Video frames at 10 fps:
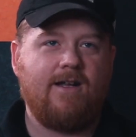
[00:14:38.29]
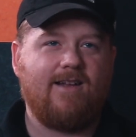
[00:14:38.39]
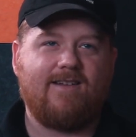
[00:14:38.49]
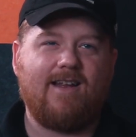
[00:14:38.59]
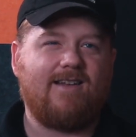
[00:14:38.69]

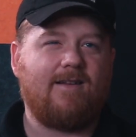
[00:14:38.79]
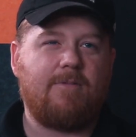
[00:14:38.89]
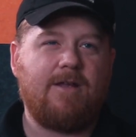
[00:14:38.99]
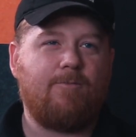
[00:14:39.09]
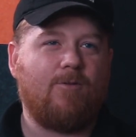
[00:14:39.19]
So
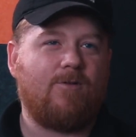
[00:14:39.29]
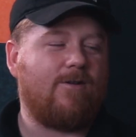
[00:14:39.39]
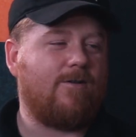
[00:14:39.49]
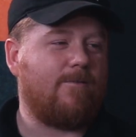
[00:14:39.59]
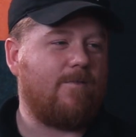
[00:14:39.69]

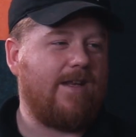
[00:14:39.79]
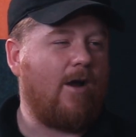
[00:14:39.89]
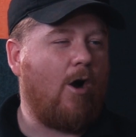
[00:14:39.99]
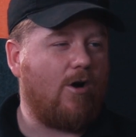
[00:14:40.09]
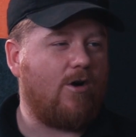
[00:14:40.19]
it's
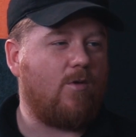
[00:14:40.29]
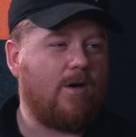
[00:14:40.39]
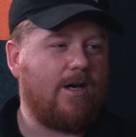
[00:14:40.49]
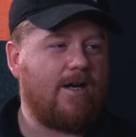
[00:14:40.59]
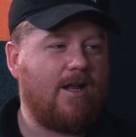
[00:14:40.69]
hard on
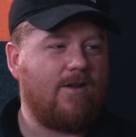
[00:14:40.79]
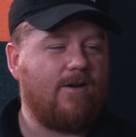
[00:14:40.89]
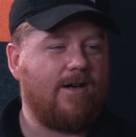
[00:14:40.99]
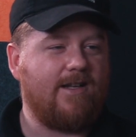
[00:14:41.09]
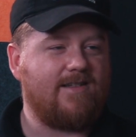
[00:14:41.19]
one
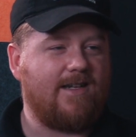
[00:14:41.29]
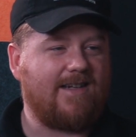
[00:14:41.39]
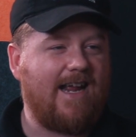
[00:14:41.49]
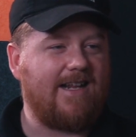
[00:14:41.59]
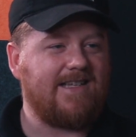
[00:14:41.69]
another, and it's
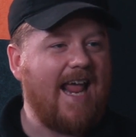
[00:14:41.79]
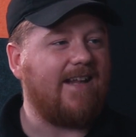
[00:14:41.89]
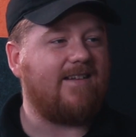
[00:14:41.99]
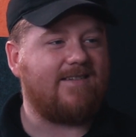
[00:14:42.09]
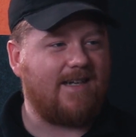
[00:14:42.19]
kind of
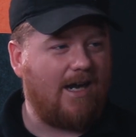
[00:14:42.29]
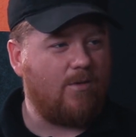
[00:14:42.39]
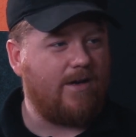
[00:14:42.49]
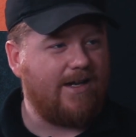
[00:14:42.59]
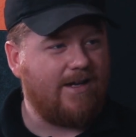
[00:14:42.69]
tense
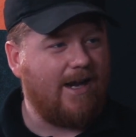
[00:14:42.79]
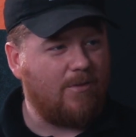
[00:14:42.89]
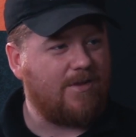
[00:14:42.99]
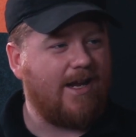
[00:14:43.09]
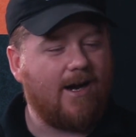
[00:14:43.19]
out
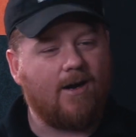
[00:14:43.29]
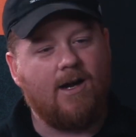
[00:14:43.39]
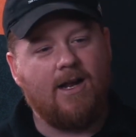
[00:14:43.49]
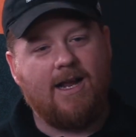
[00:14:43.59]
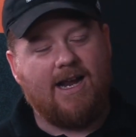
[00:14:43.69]
there.
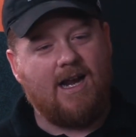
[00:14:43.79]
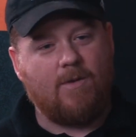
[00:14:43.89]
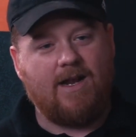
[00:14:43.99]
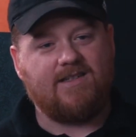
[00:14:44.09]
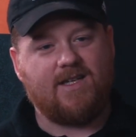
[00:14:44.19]
And I
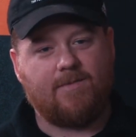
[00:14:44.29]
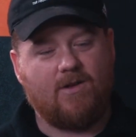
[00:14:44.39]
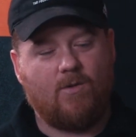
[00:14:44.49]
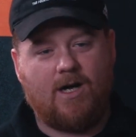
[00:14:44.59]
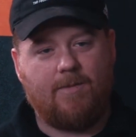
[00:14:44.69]
read
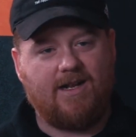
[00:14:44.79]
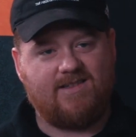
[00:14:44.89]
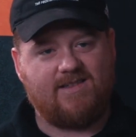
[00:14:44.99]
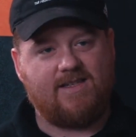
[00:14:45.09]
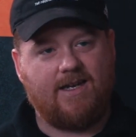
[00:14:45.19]
something a while back.
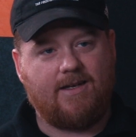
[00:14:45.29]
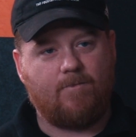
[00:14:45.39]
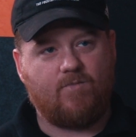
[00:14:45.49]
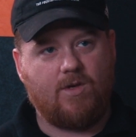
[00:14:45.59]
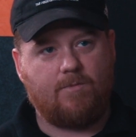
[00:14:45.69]
It's just like
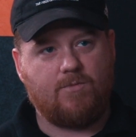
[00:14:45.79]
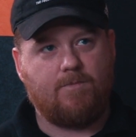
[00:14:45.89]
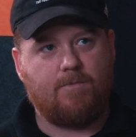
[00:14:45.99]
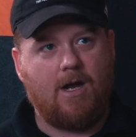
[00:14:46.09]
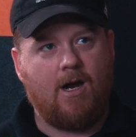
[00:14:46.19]

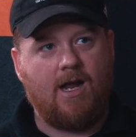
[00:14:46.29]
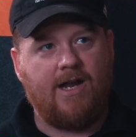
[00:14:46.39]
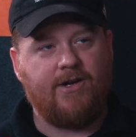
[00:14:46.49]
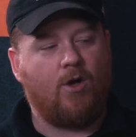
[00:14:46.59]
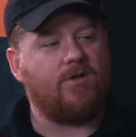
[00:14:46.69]

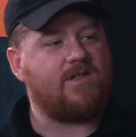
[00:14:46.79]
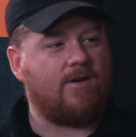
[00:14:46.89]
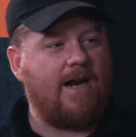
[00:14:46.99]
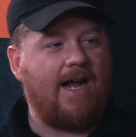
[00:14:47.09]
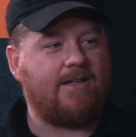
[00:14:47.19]
adults
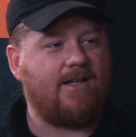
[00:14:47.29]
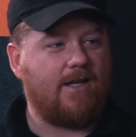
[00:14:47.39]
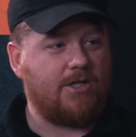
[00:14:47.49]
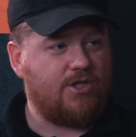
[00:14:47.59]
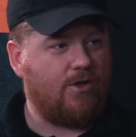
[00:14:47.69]
are acting
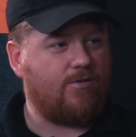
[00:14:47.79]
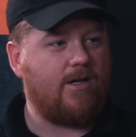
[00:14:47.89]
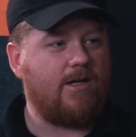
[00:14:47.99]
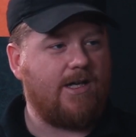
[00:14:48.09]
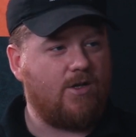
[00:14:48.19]
like
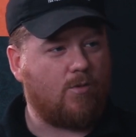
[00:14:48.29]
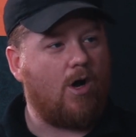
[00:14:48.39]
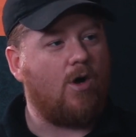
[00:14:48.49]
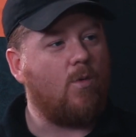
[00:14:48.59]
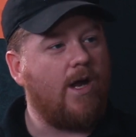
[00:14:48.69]
children in the
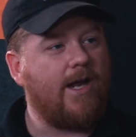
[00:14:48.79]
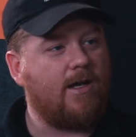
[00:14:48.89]
wrong way.